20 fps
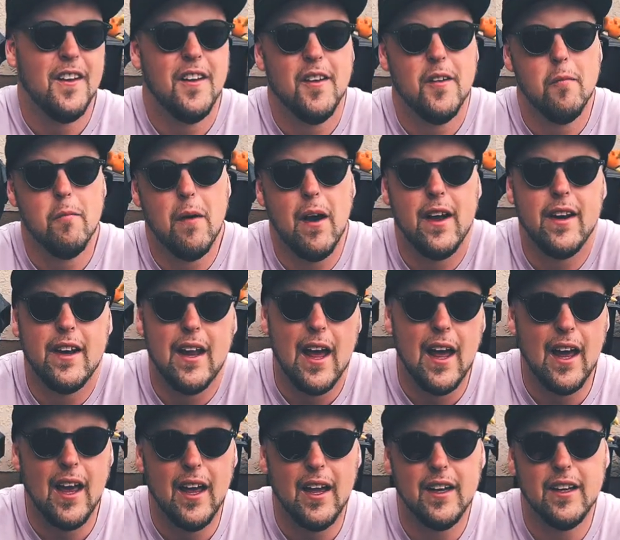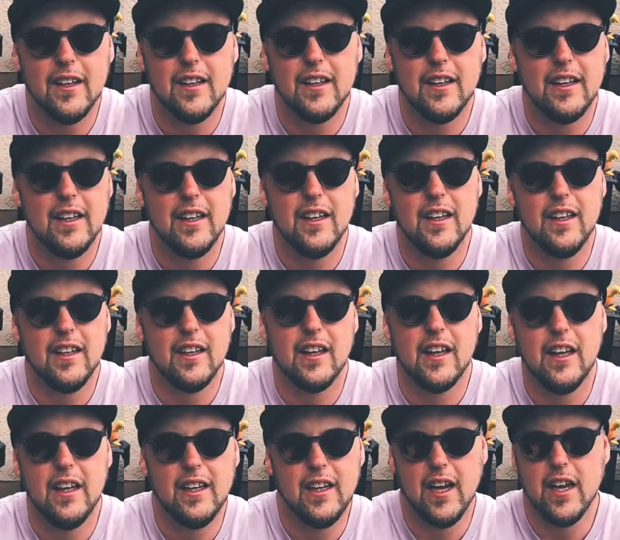my dad he
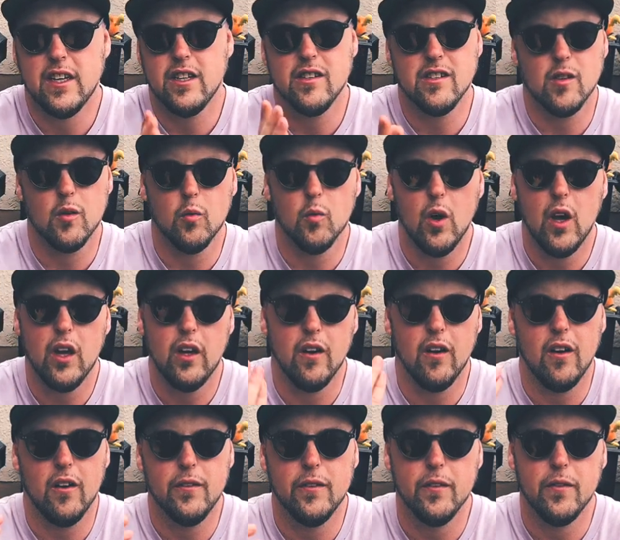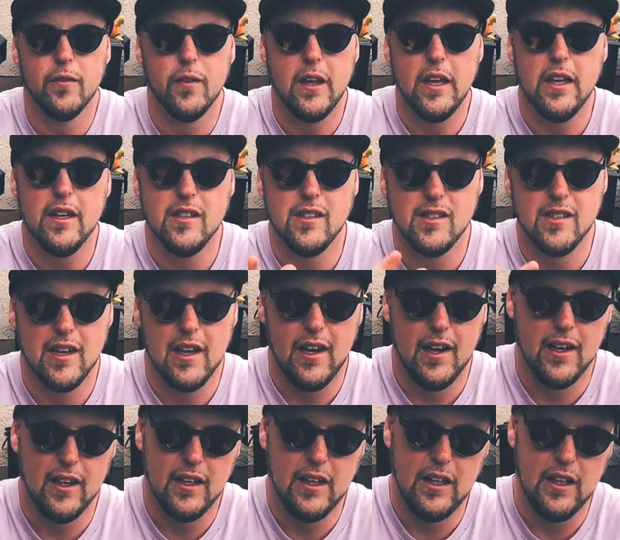he catches a rut off the face
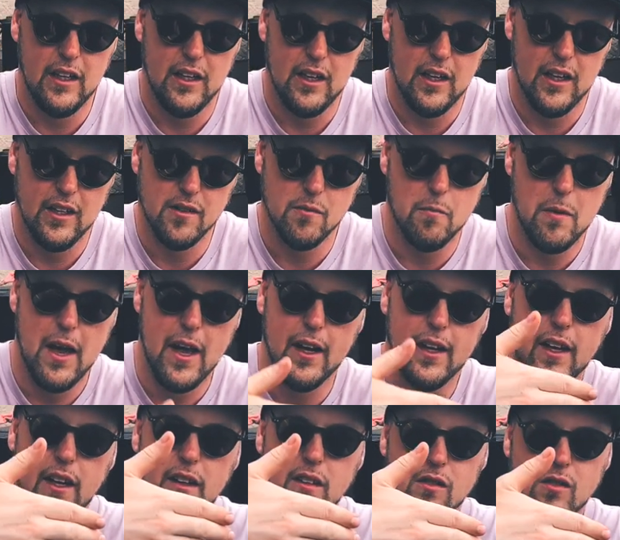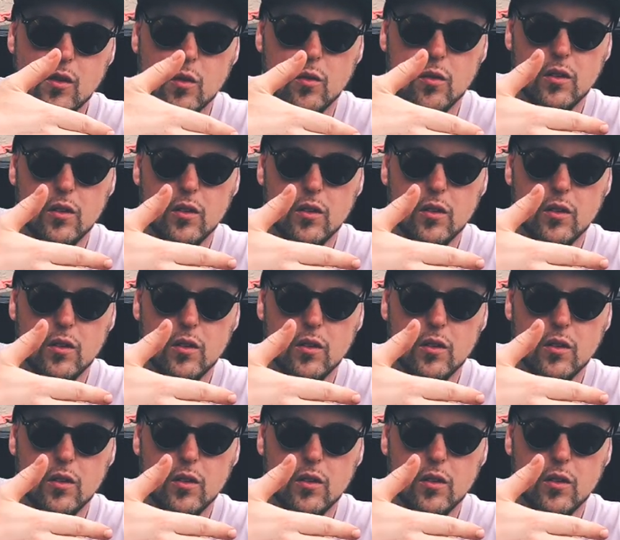and he his back end